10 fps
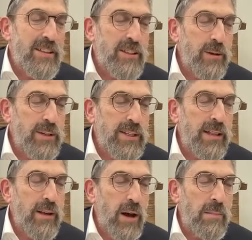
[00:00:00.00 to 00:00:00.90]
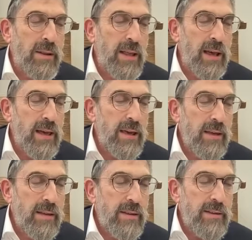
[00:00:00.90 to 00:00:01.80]
So he said, "Amalei."
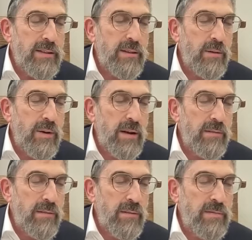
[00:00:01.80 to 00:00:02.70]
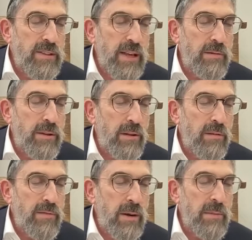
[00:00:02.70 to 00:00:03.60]
So Rav Zeira told
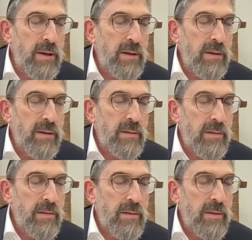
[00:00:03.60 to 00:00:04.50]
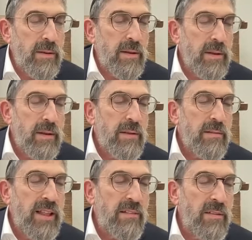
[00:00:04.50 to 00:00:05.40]
Rav Yirmiya,
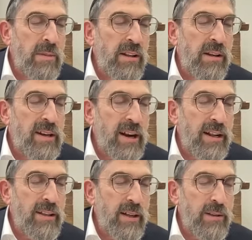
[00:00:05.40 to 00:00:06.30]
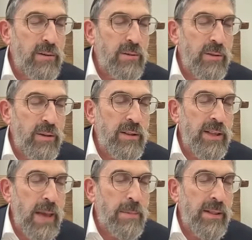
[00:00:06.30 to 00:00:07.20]
"Lav aminucha, did I didn't tell you loy
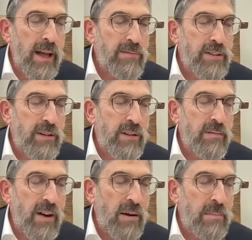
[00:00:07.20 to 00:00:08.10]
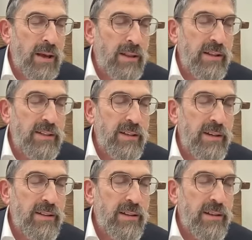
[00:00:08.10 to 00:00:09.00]
tapik nafshcho levar me
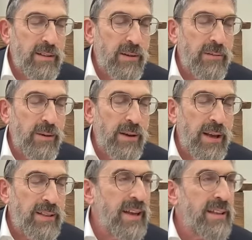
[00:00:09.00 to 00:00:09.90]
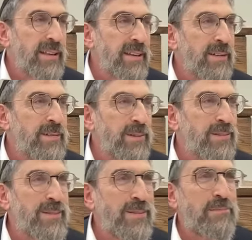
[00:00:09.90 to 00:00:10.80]
ahochasa? Don't go ahead and get, you know,
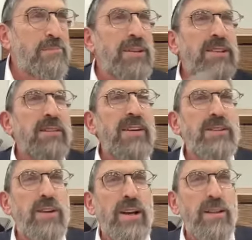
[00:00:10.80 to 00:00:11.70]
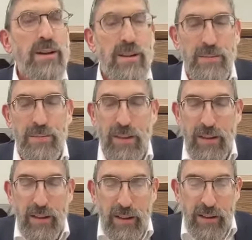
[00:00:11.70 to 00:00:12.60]
don't put yourself outside halacha."
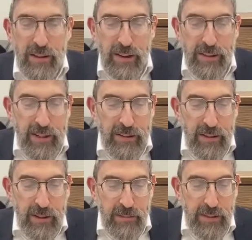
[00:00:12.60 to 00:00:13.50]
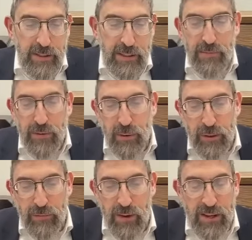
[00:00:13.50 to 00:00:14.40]
Guys, there's a sefer
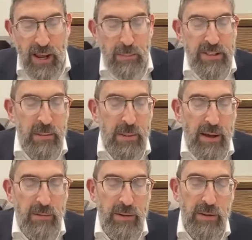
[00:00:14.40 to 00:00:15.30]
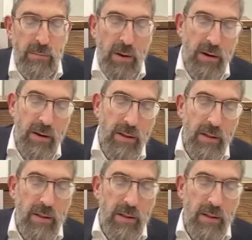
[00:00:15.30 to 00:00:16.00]
called Yifei Naim. It's in the back of the Gemara.